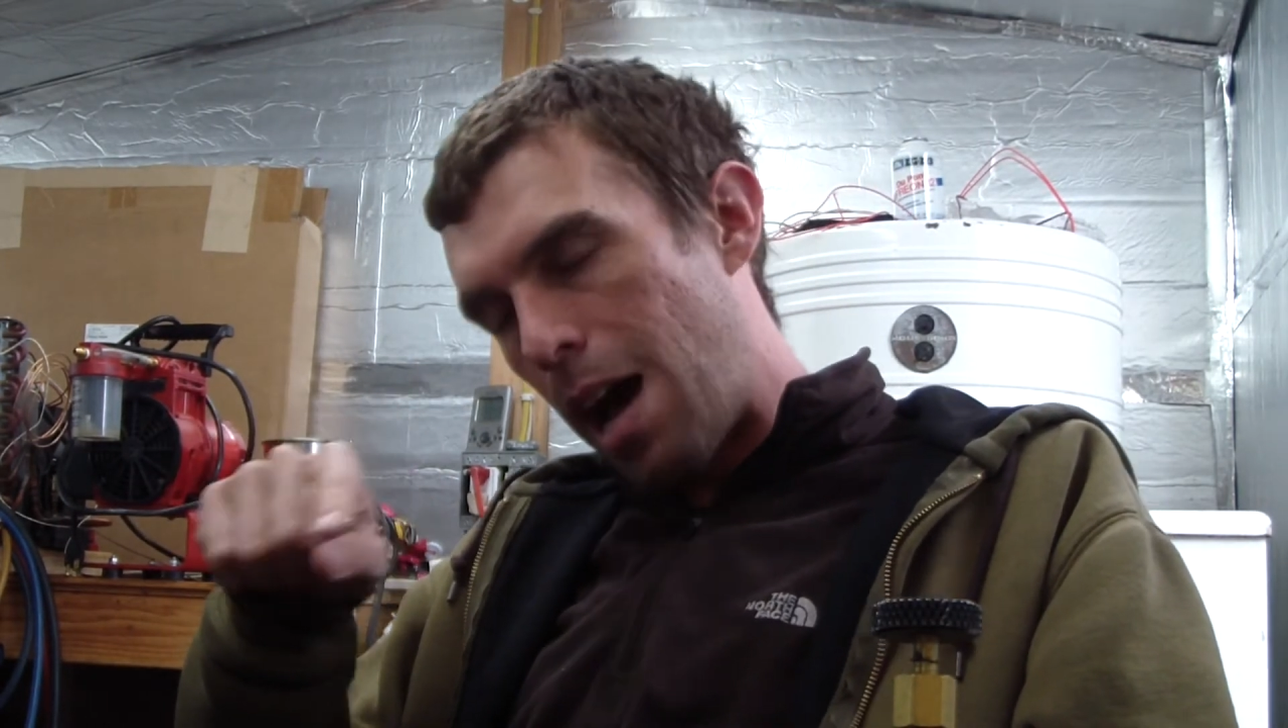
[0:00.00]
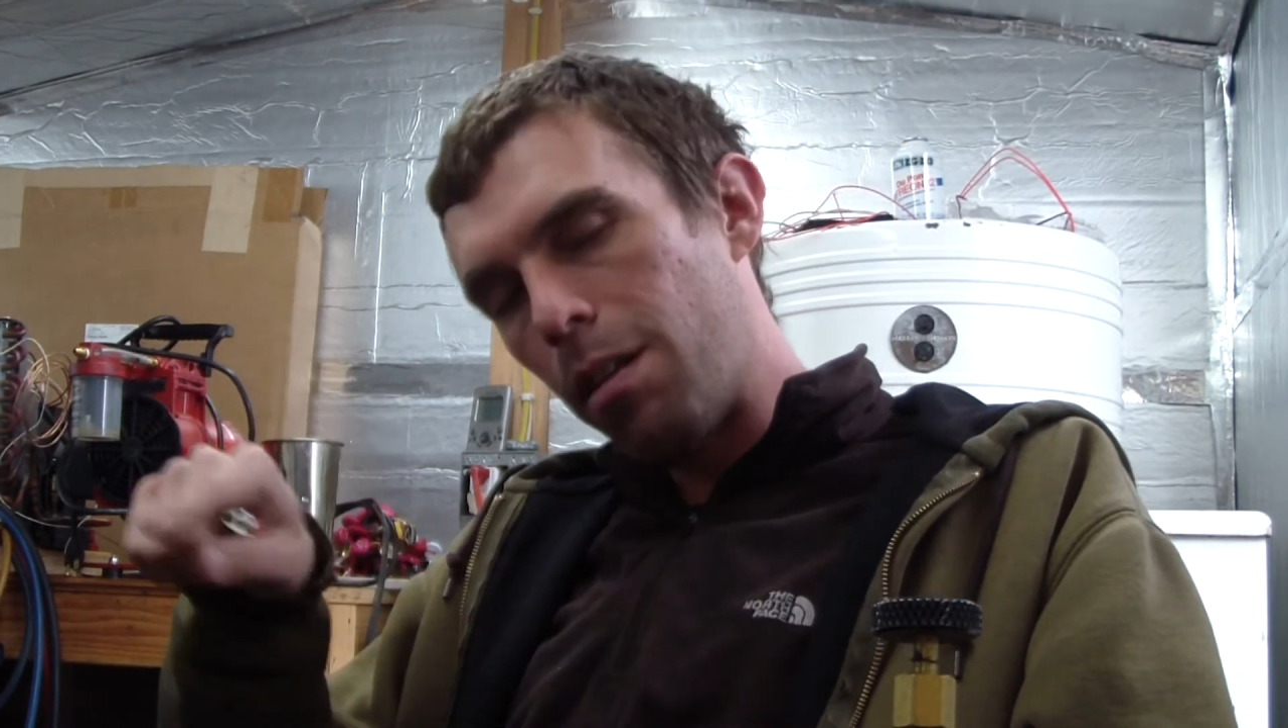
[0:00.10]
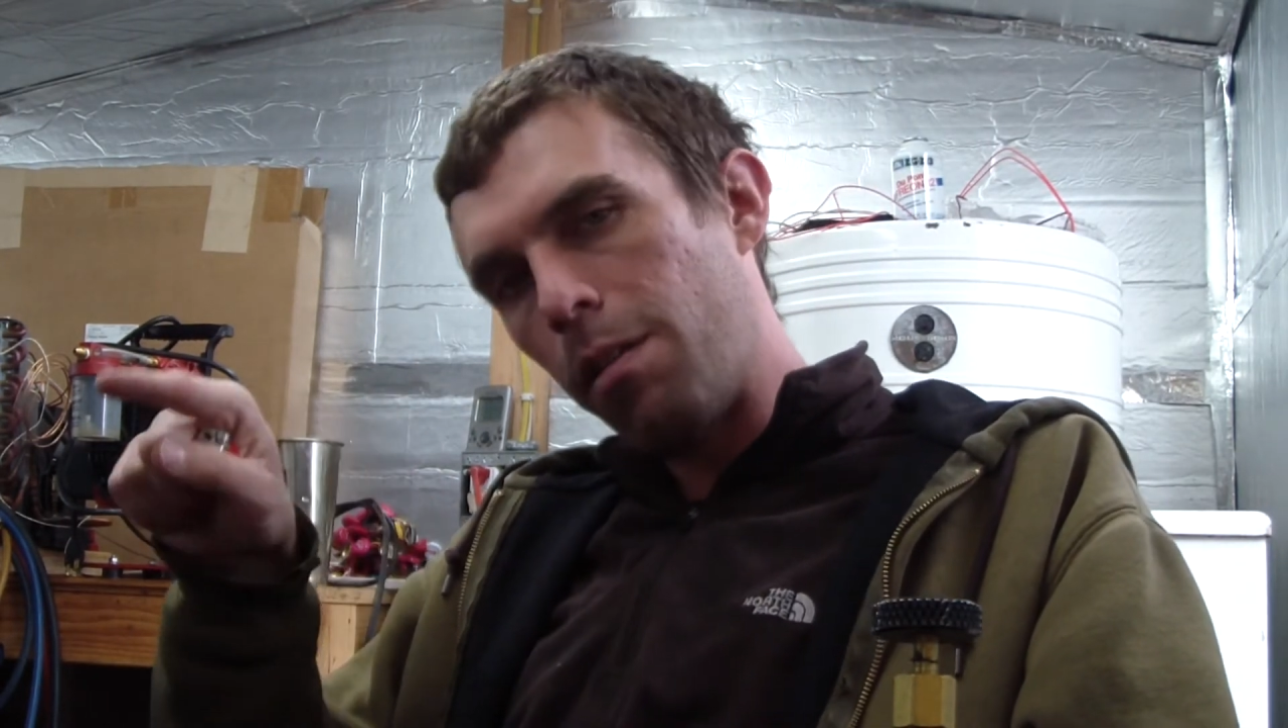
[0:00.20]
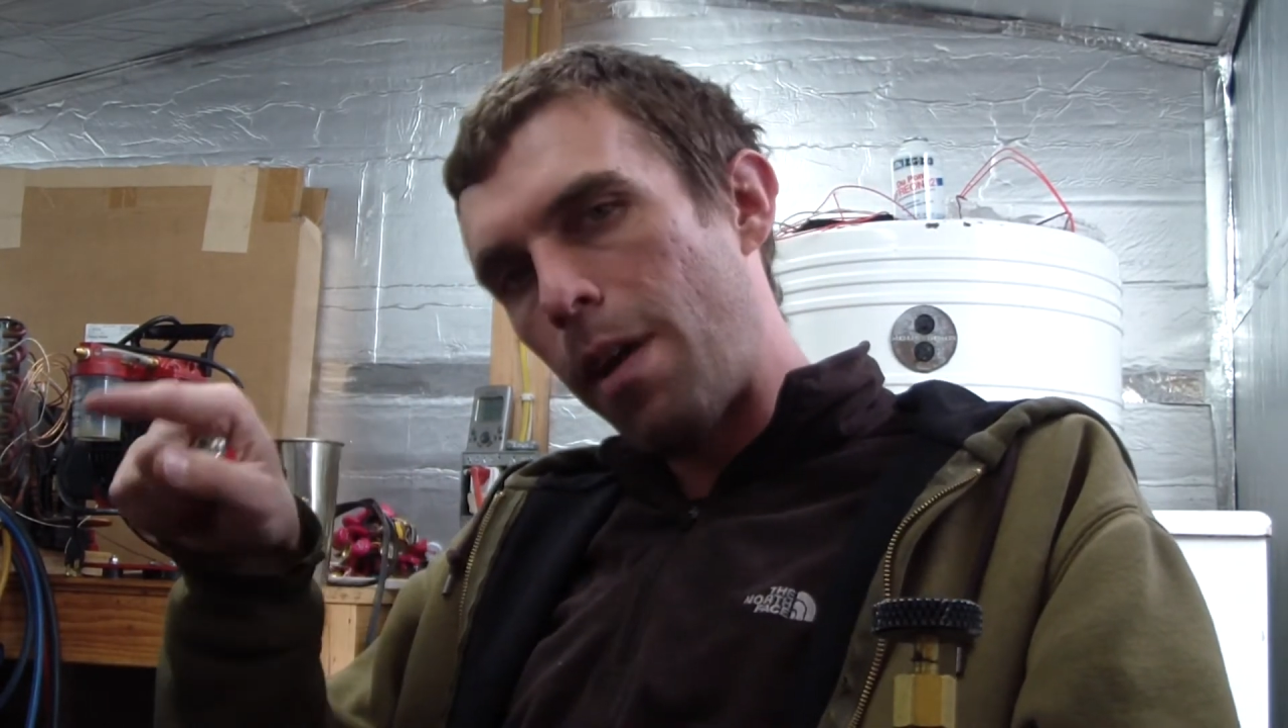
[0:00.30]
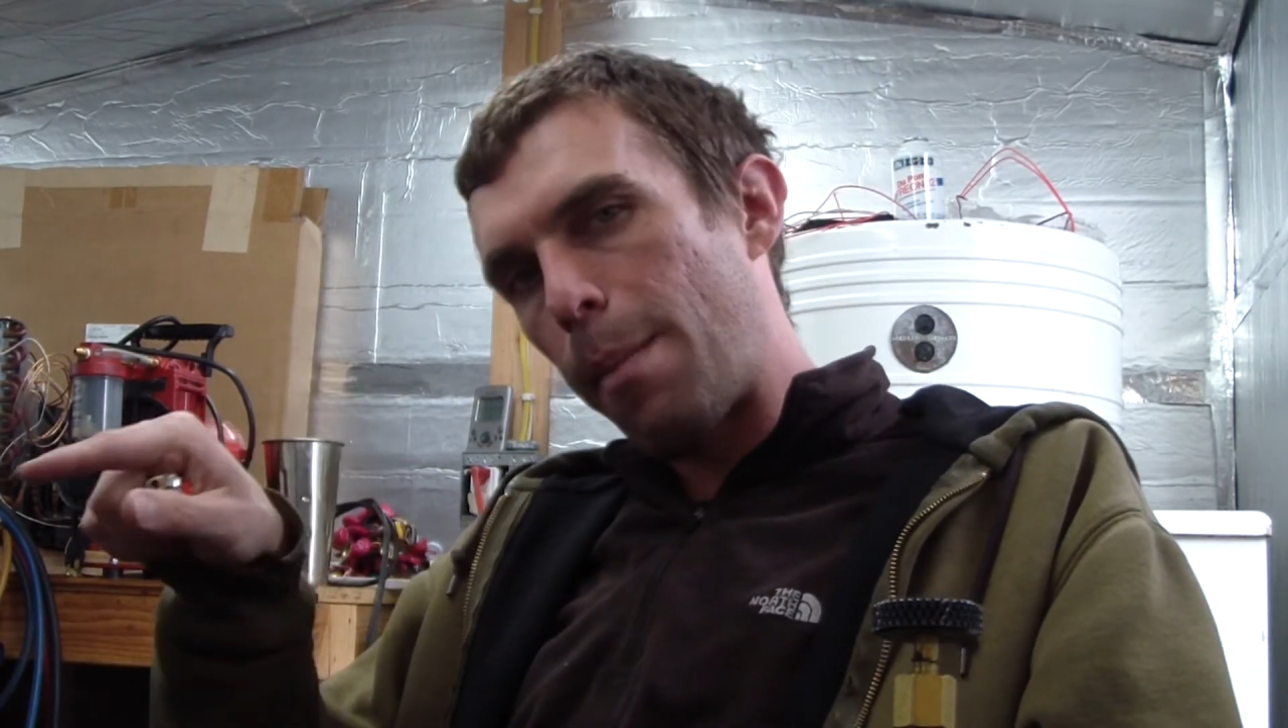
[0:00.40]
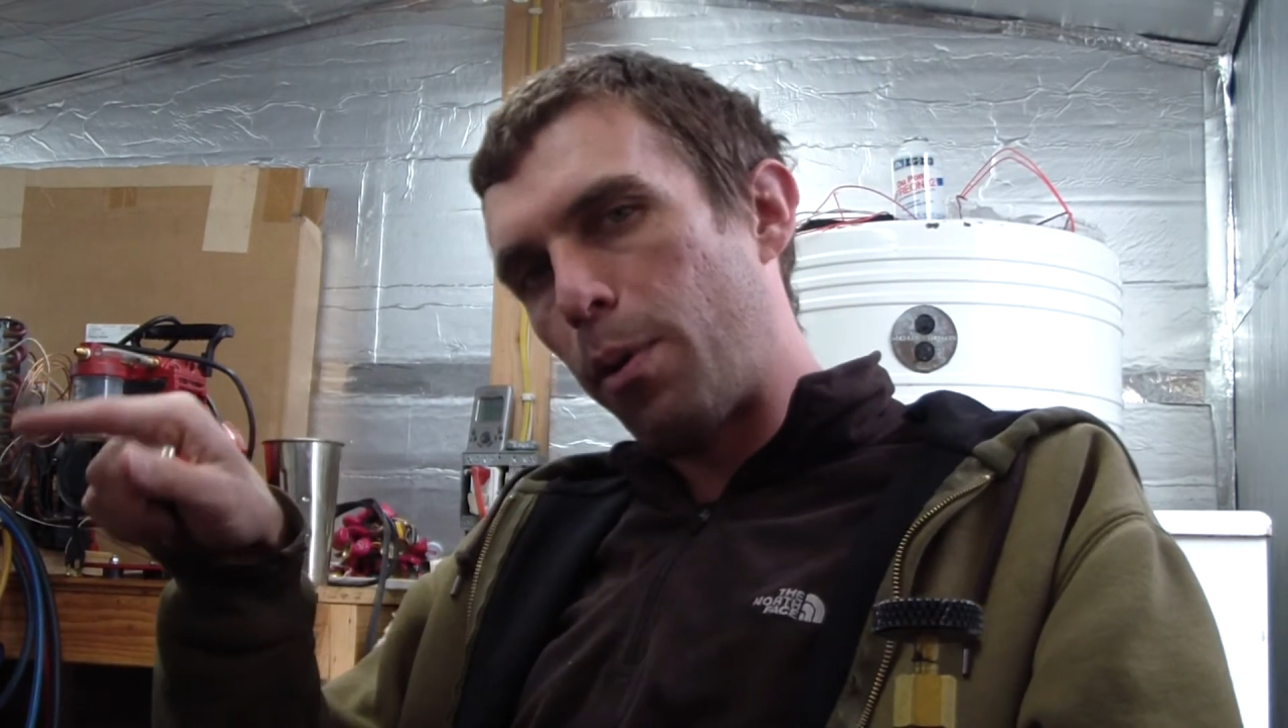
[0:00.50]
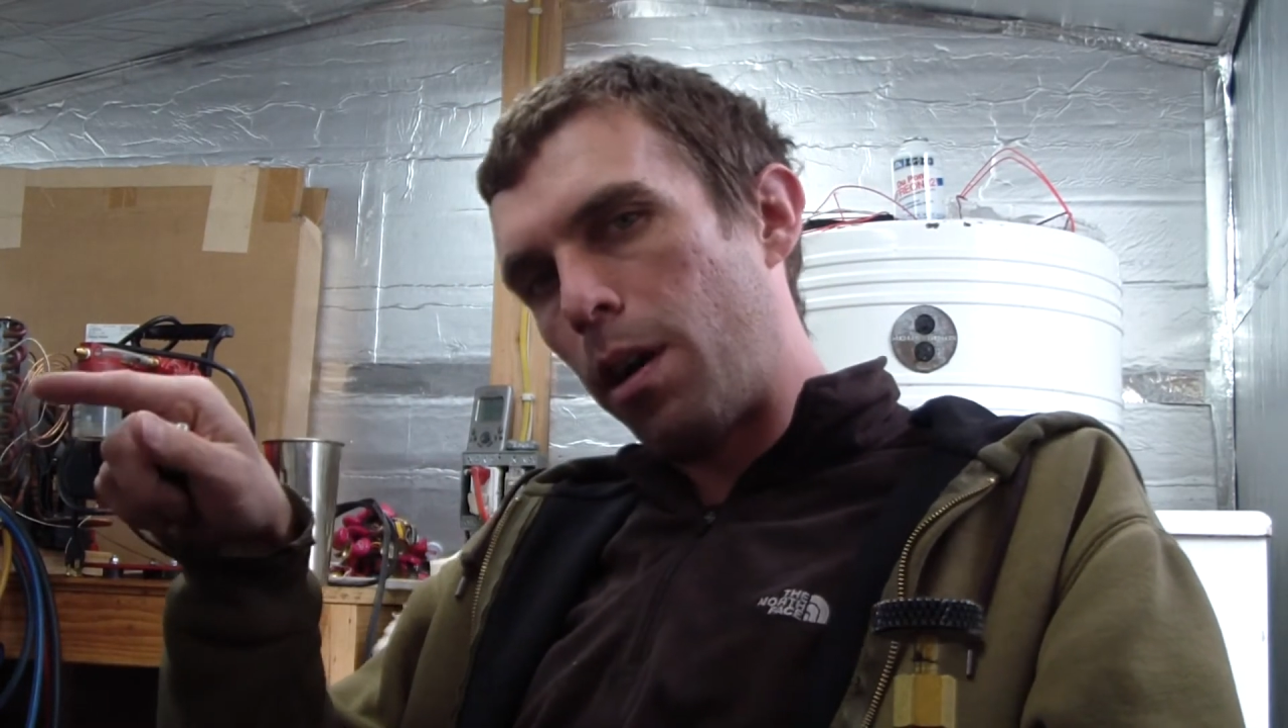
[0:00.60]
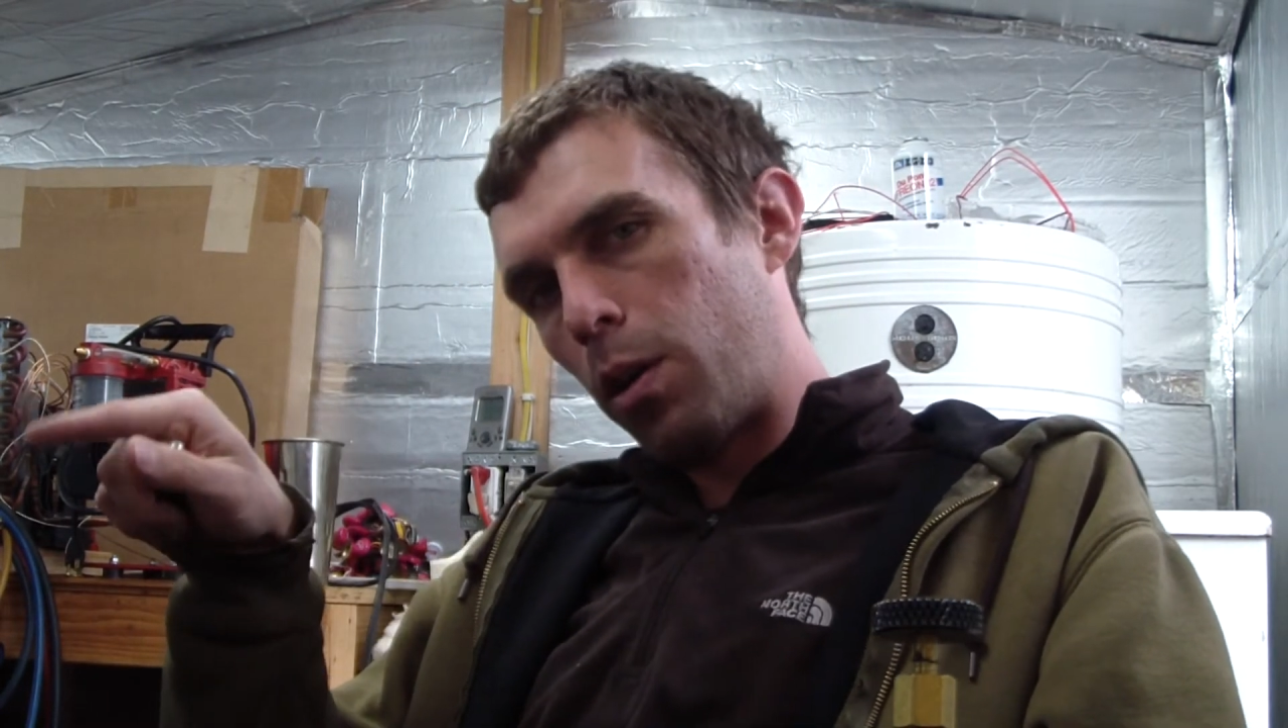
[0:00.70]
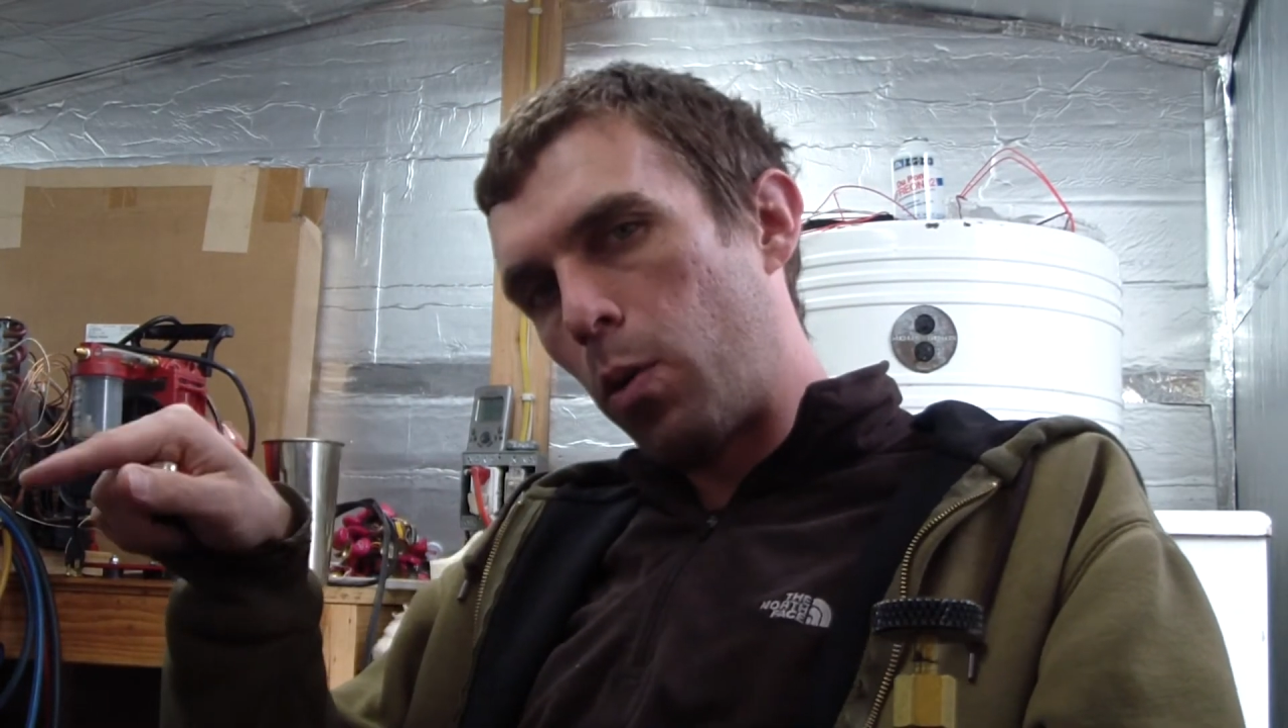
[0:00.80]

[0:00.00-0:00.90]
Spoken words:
out of the evaporator